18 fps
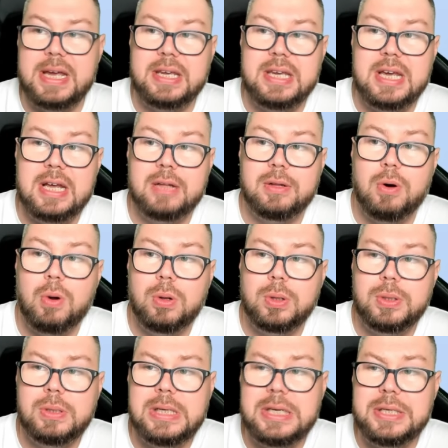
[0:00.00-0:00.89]
Again,
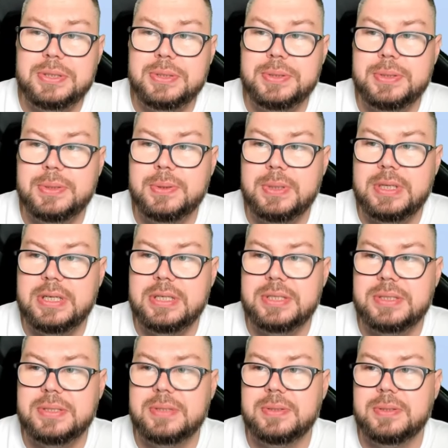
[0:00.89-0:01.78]
all you need to do
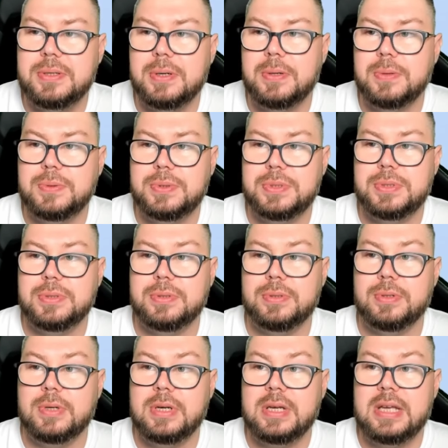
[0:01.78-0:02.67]
is to go to